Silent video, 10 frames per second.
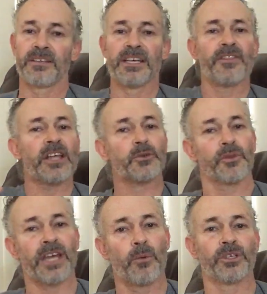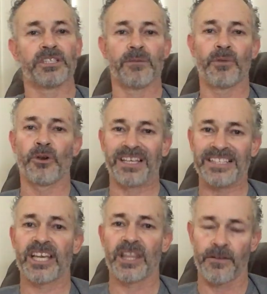You know, that's what they want in America.
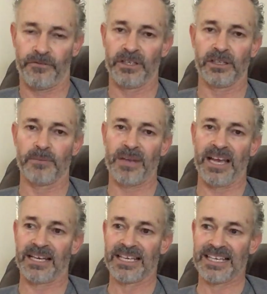That's how they feel about